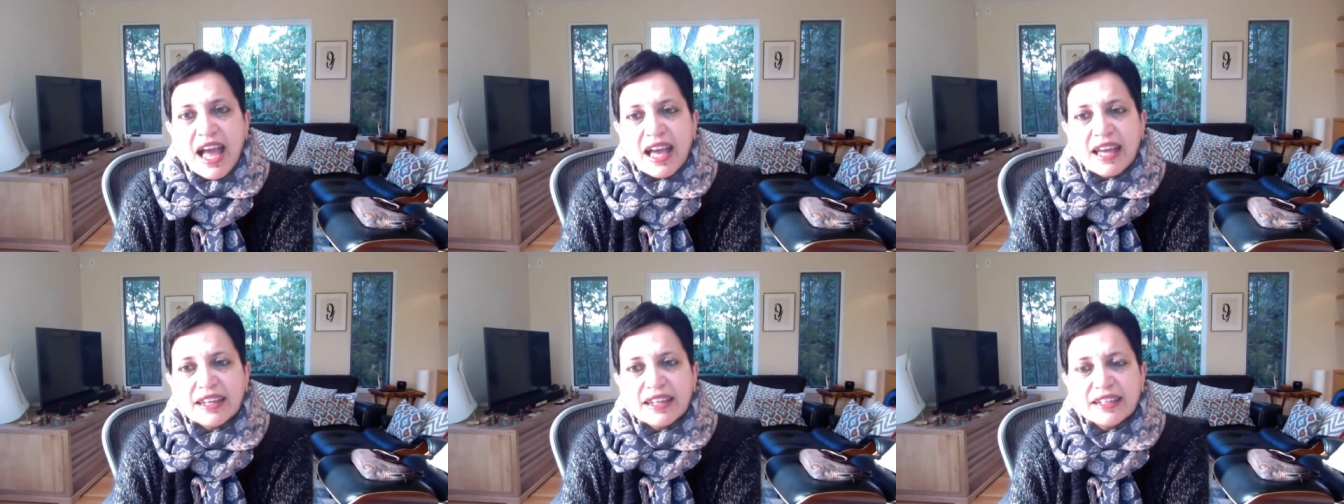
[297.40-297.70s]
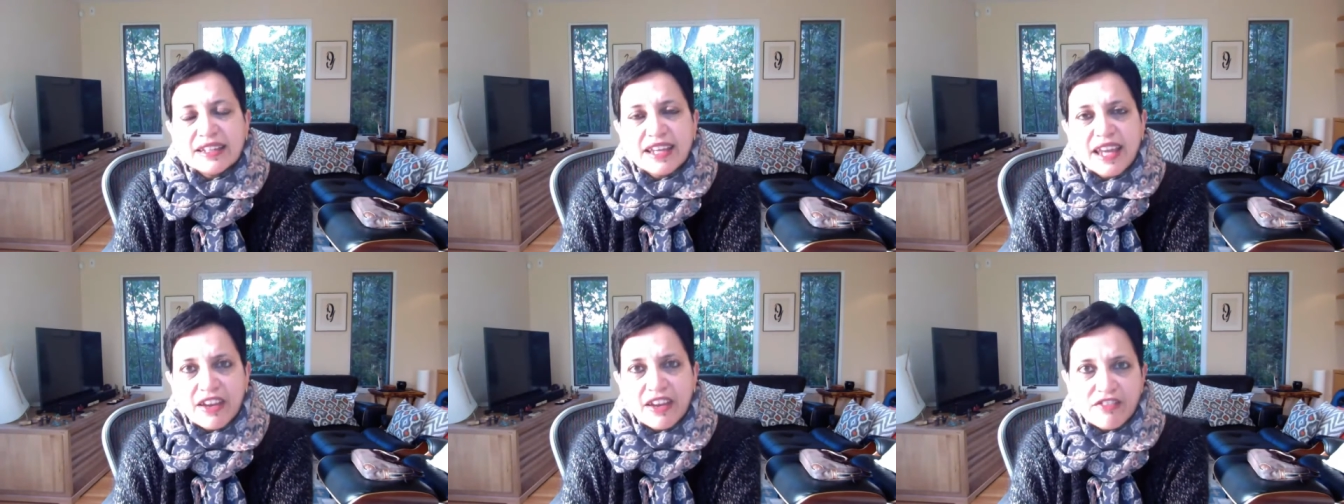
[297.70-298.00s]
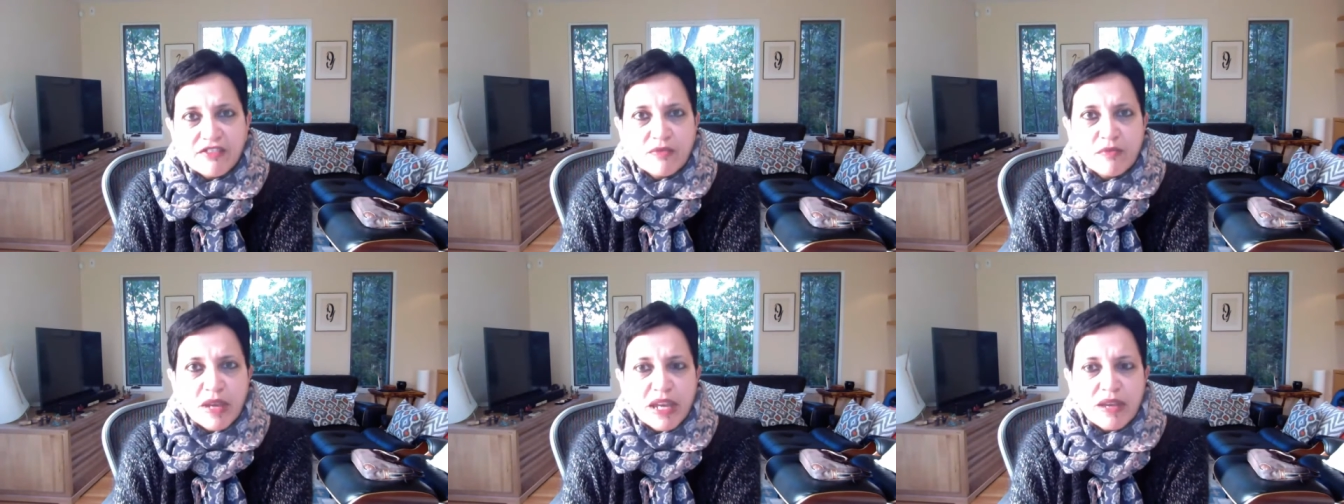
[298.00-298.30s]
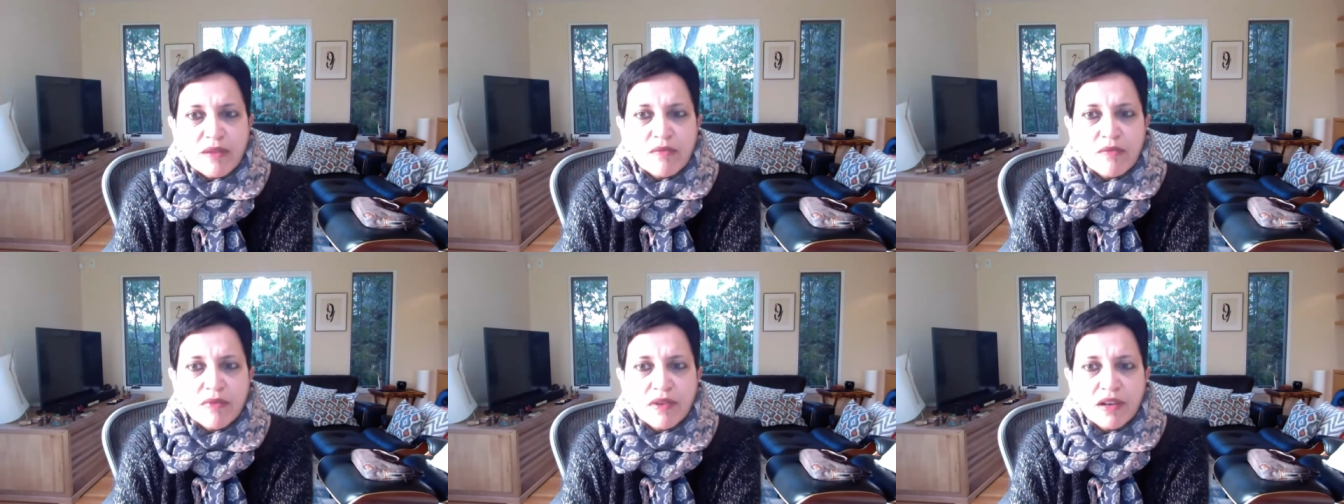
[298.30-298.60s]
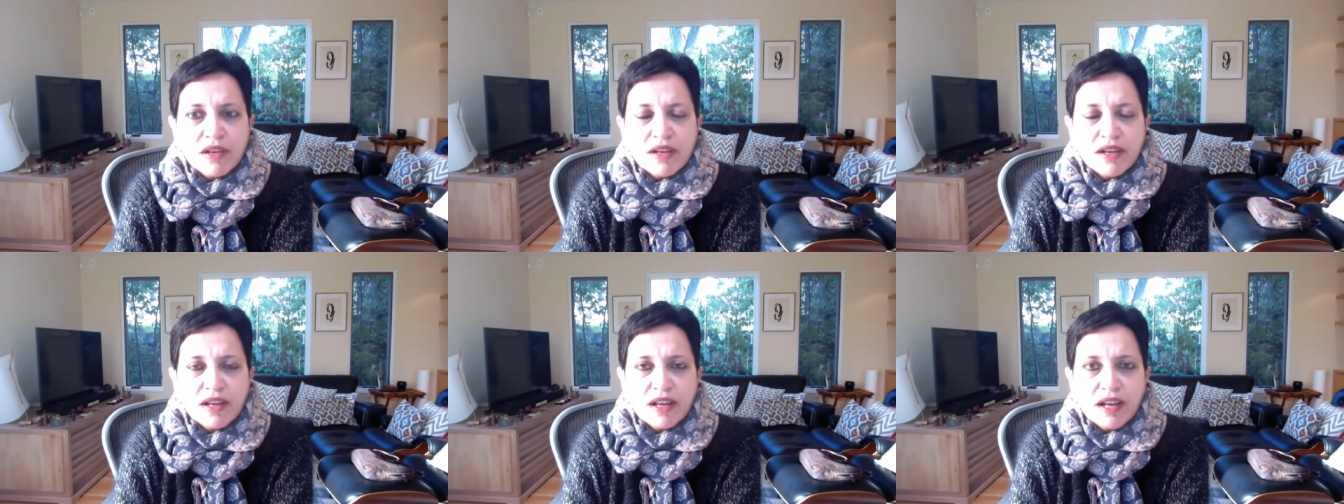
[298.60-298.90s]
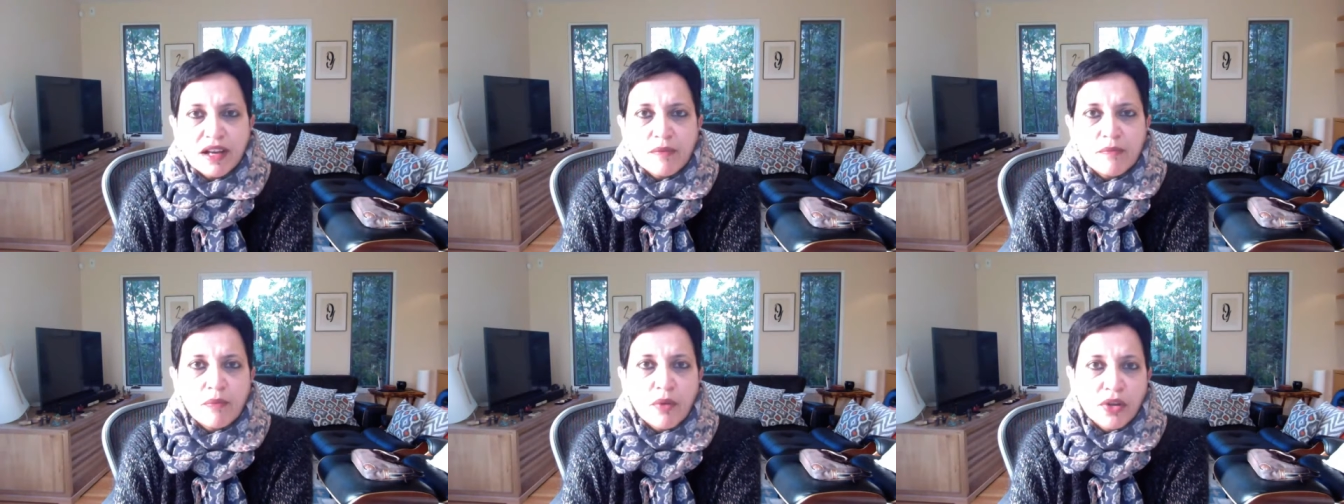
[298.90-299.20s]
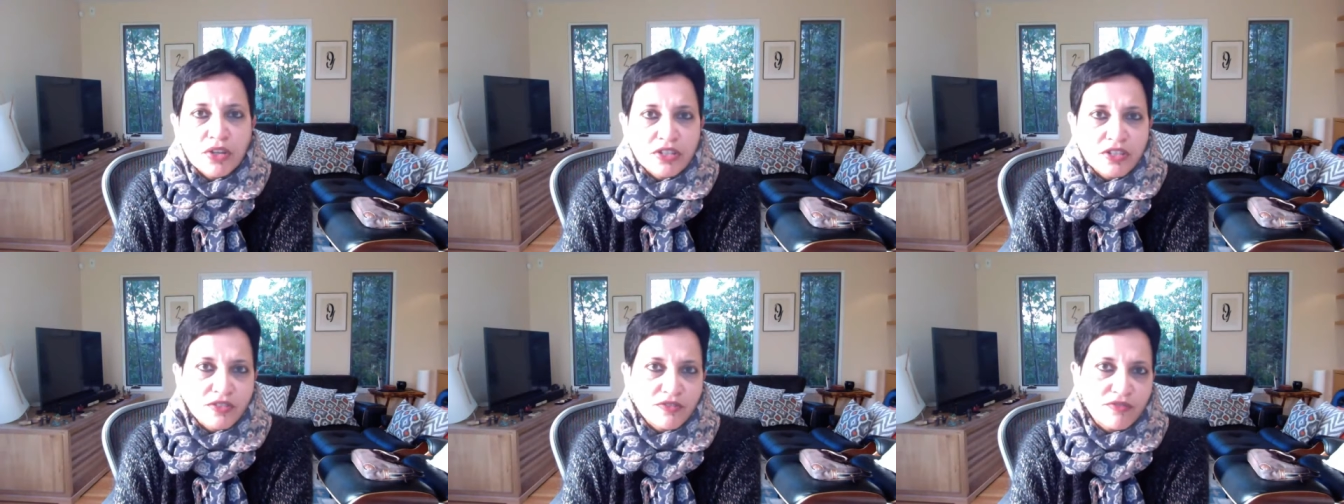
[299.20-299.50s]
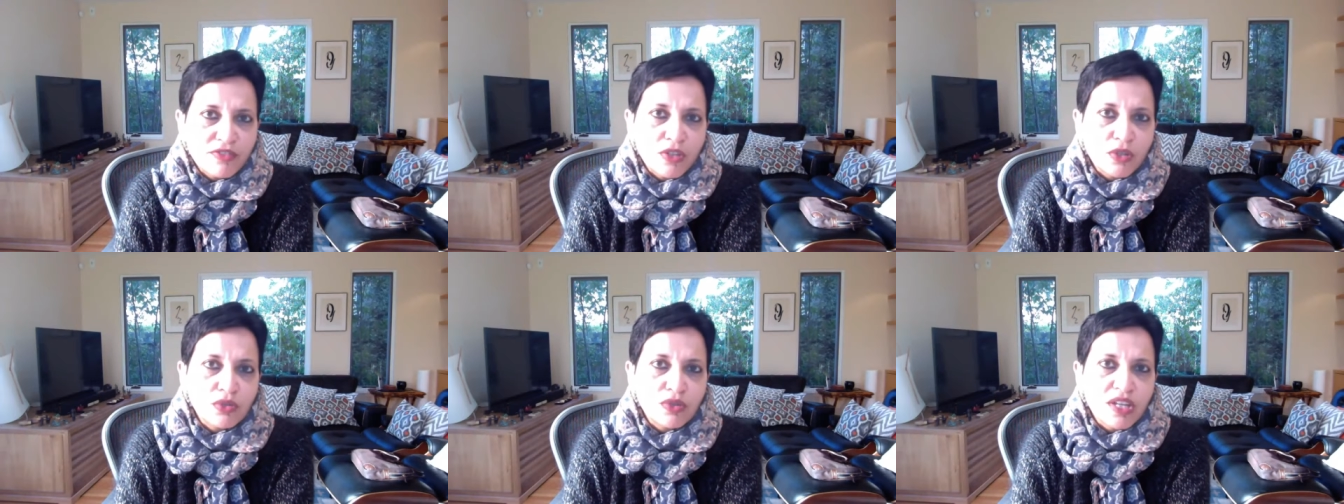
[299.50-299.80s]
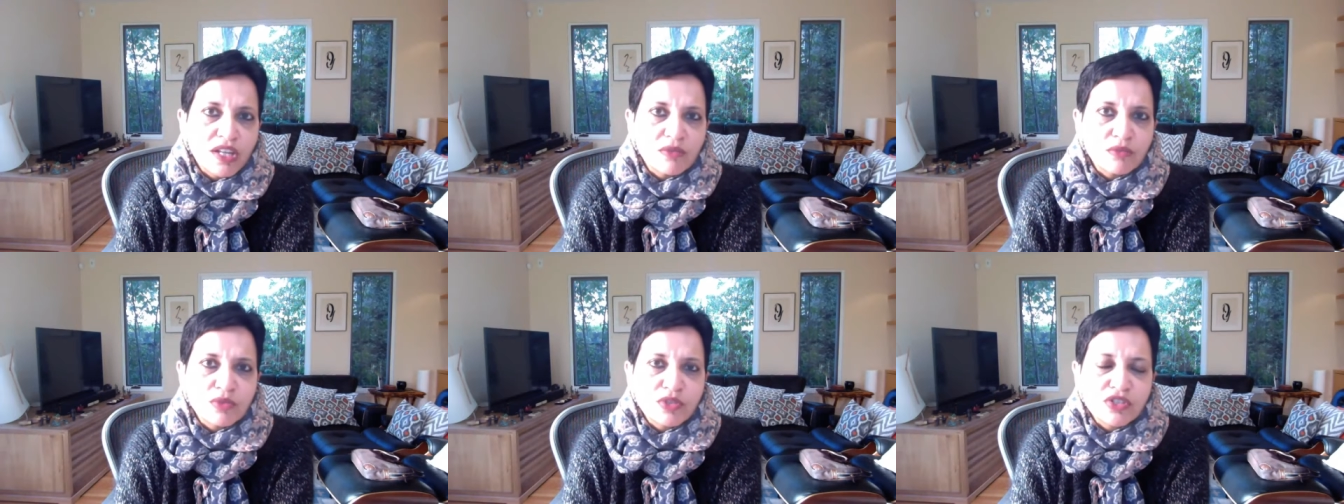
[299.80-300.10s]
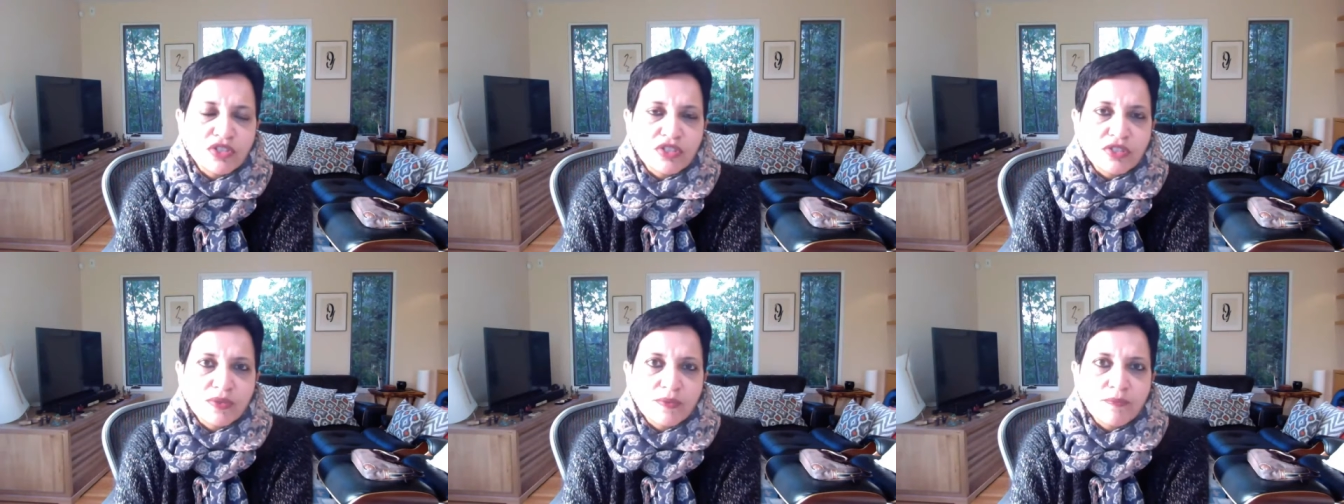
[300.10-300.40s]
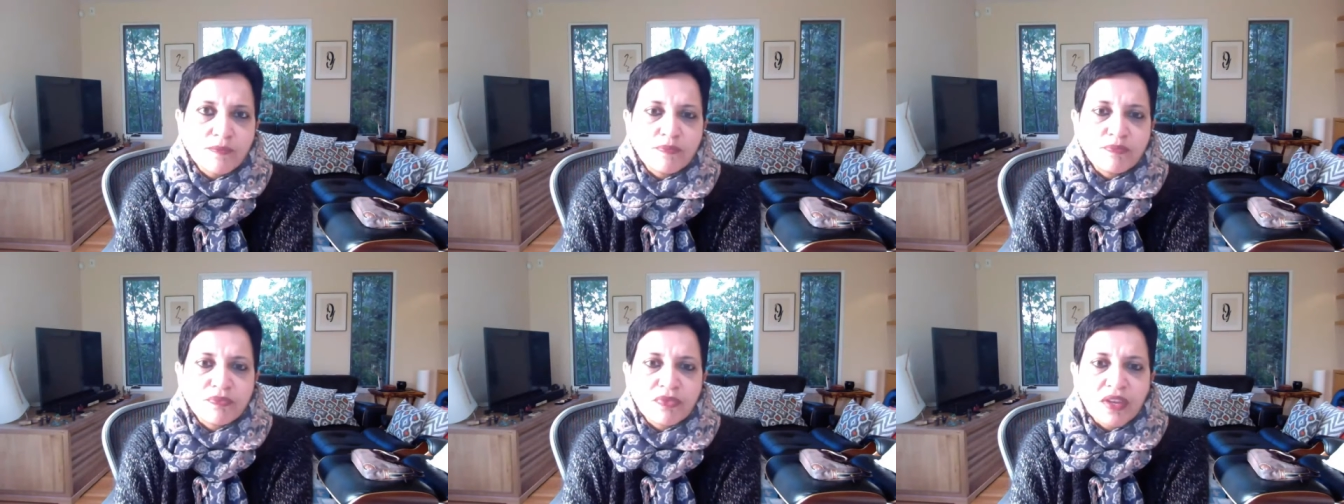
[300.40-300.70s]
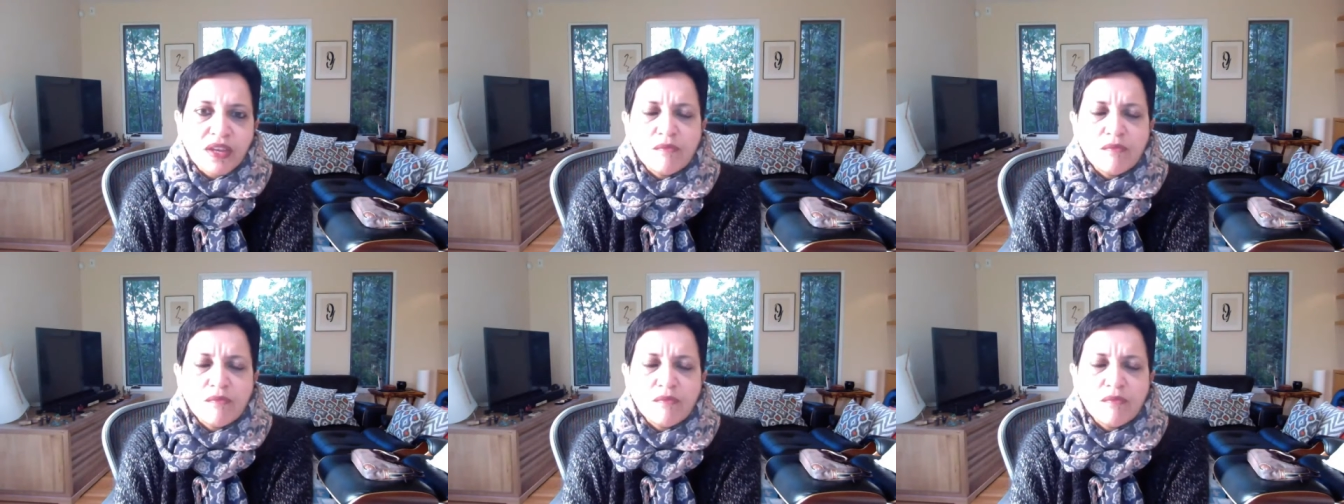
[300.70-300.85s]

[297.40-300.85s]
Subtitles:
and it gave me a point of view that was